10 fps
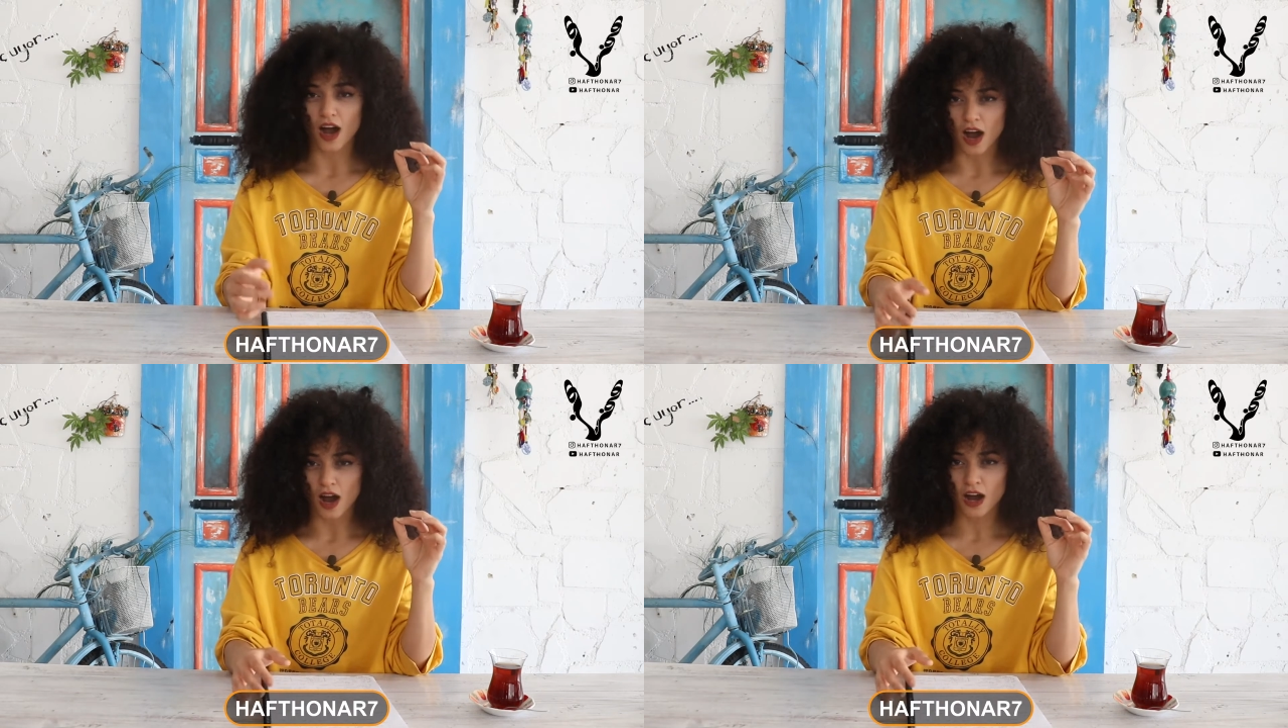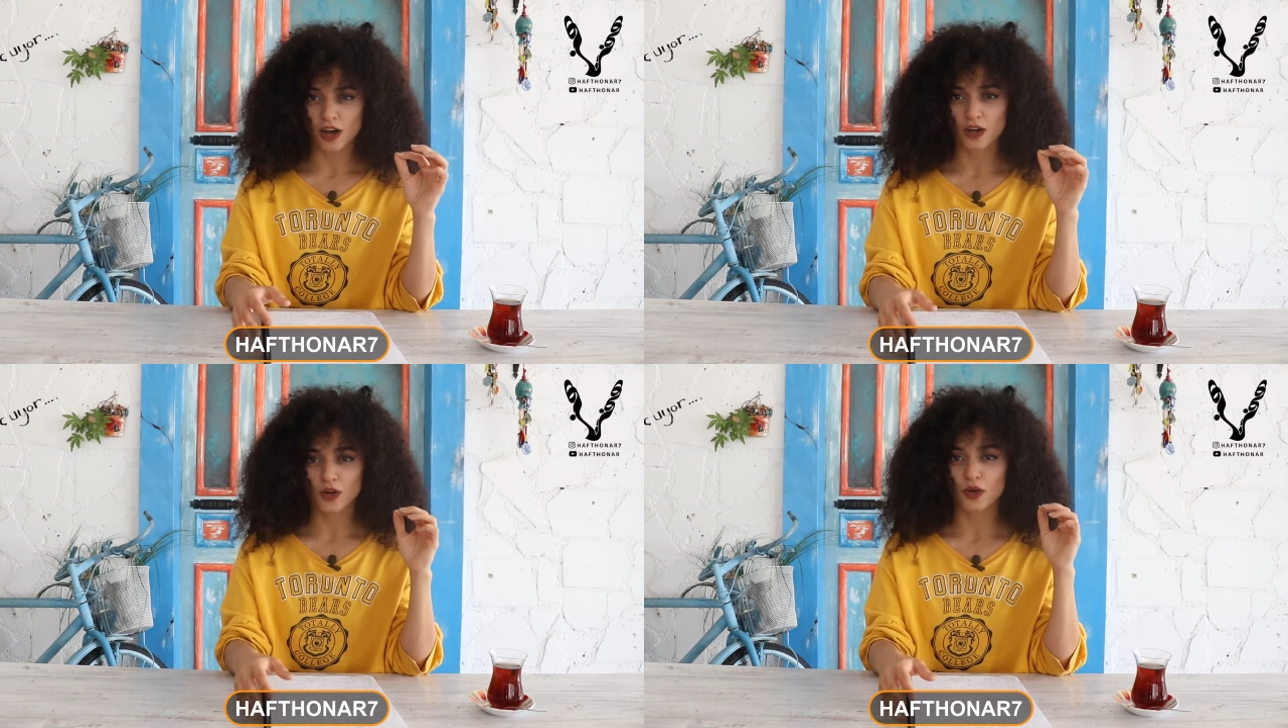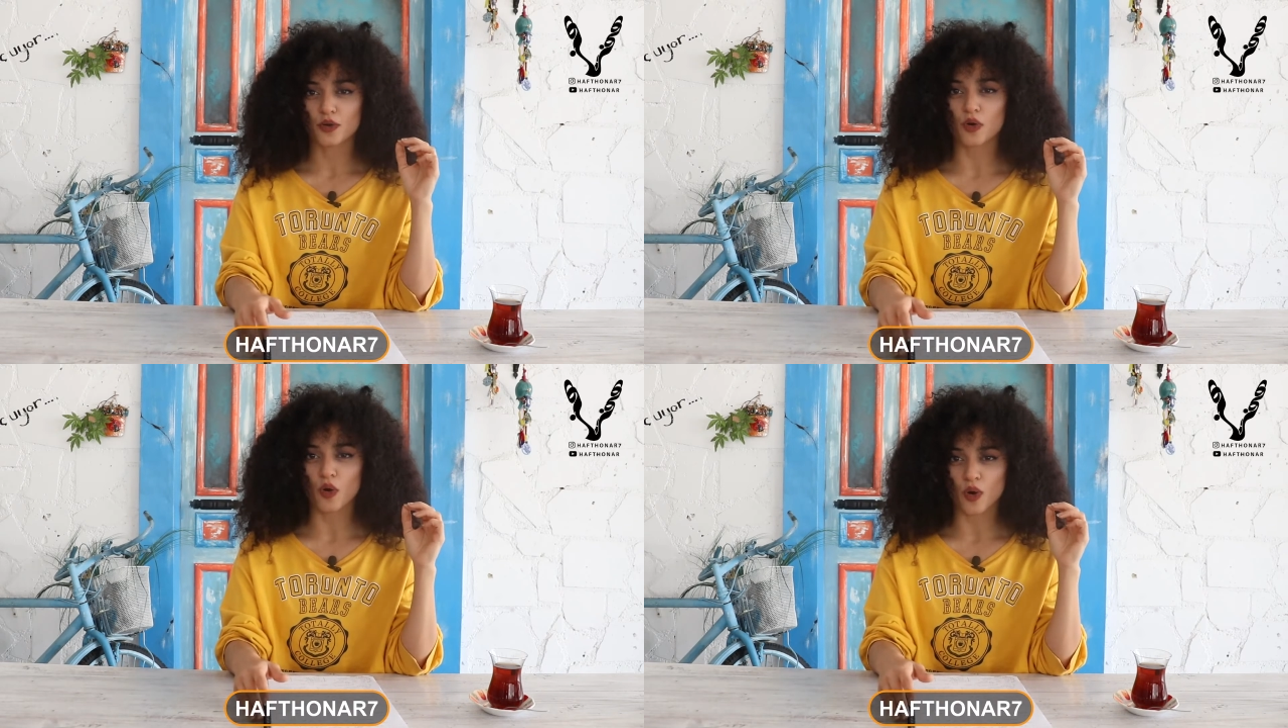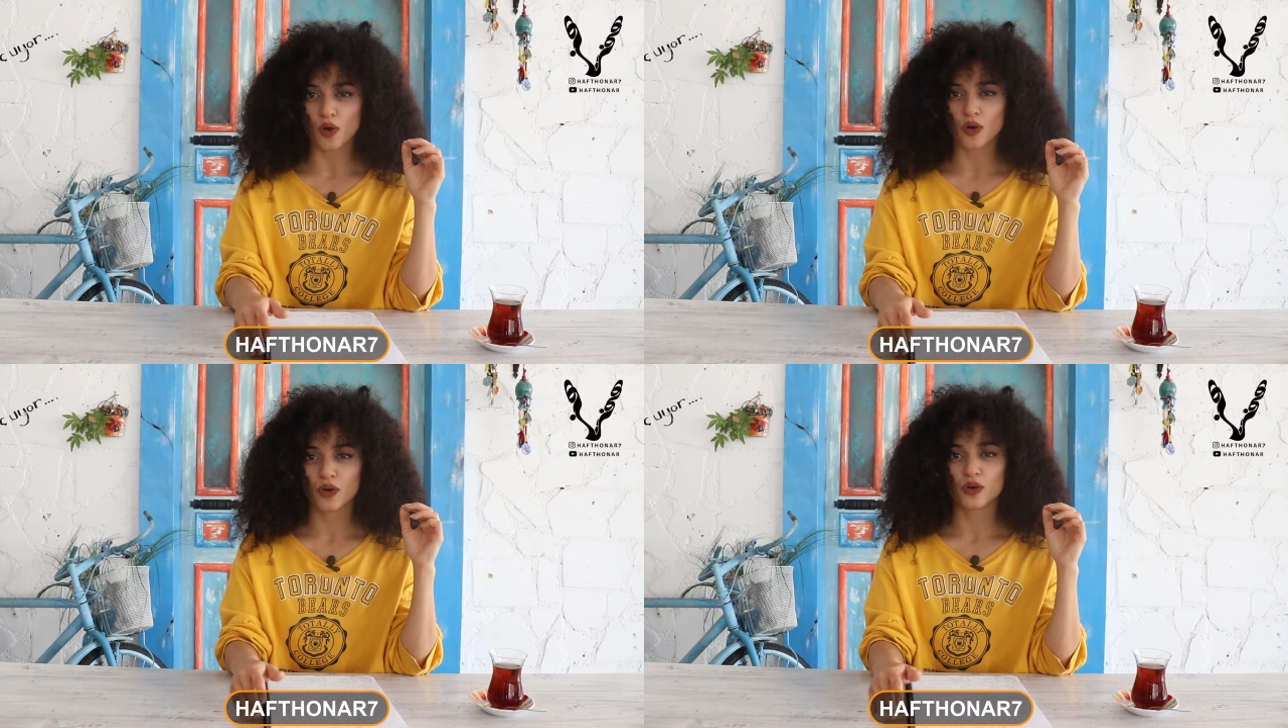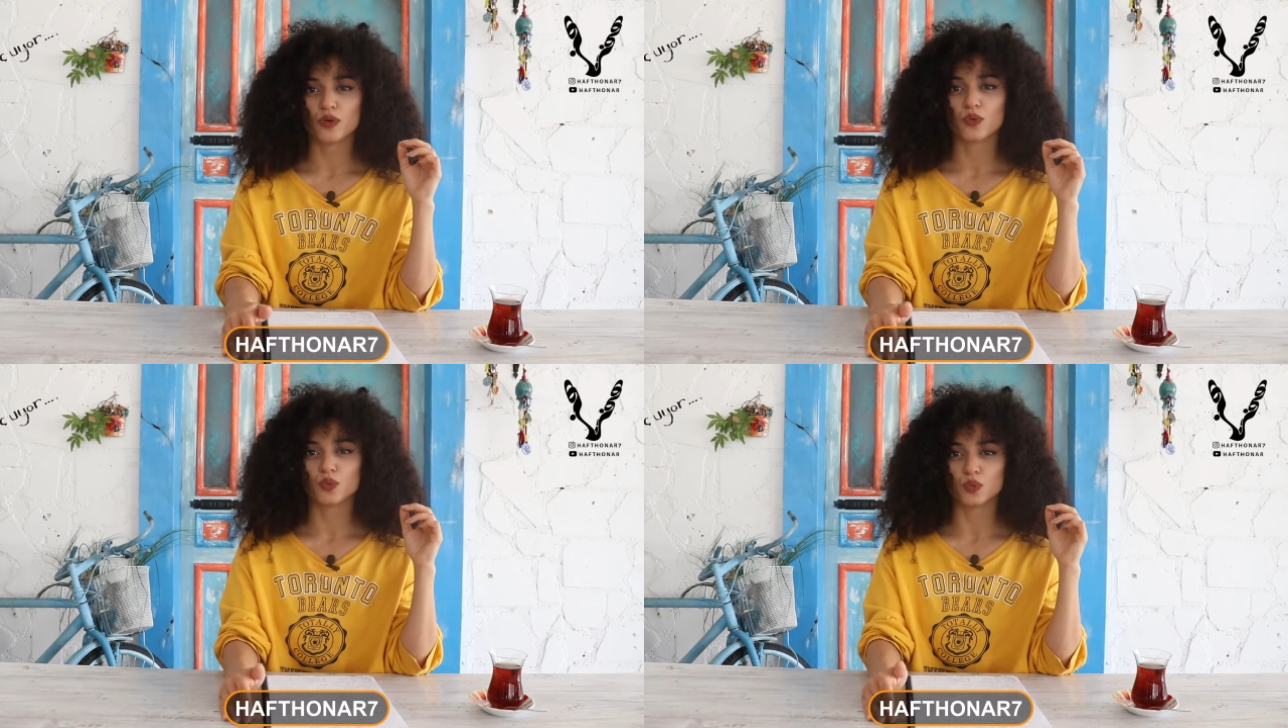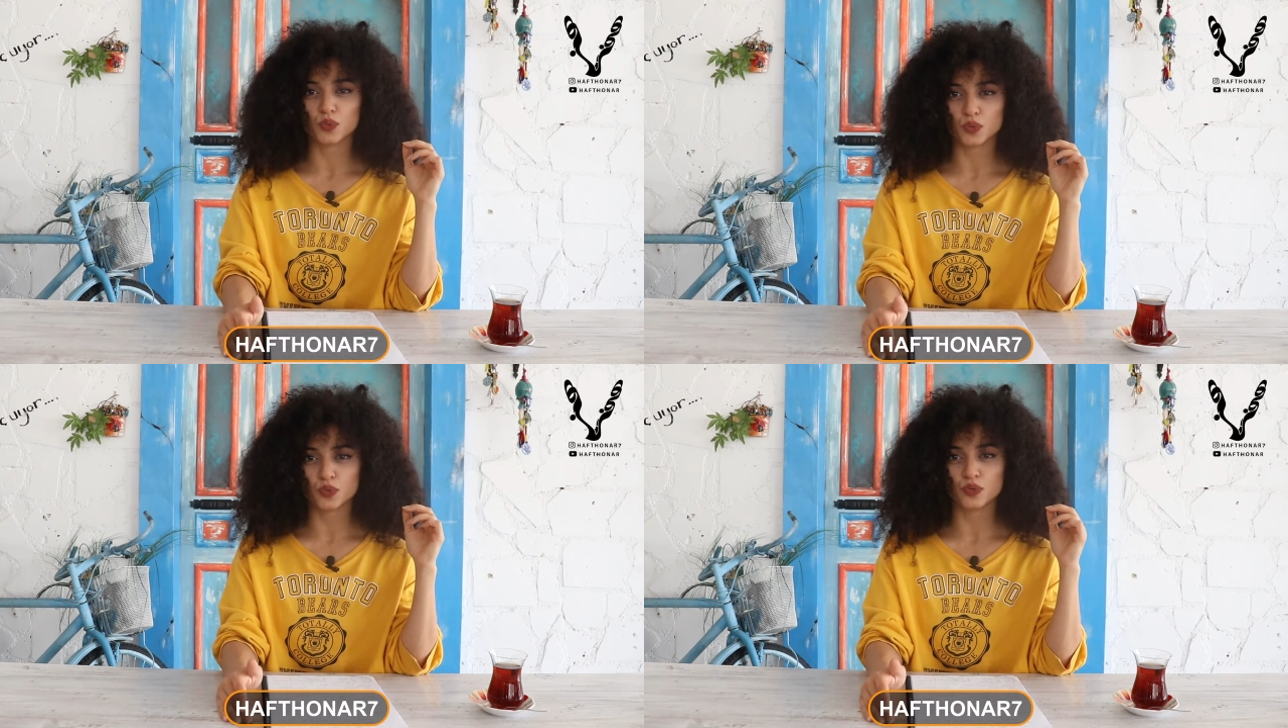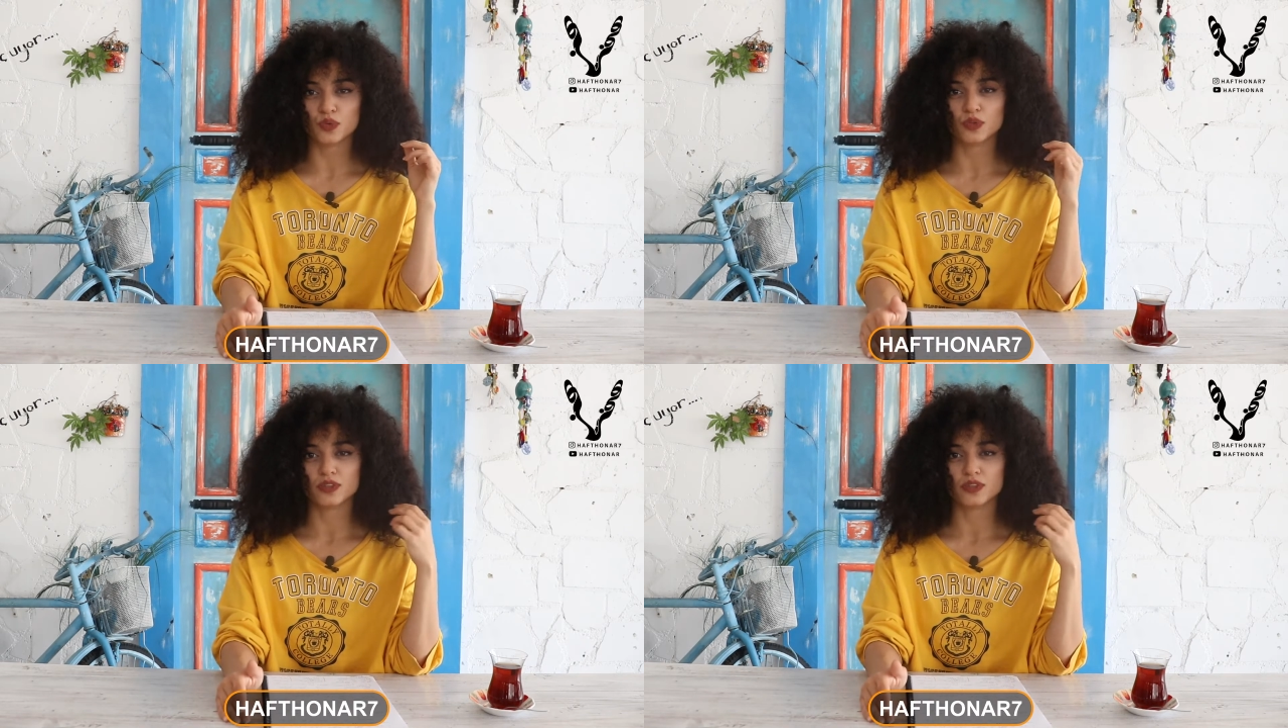a, o, u,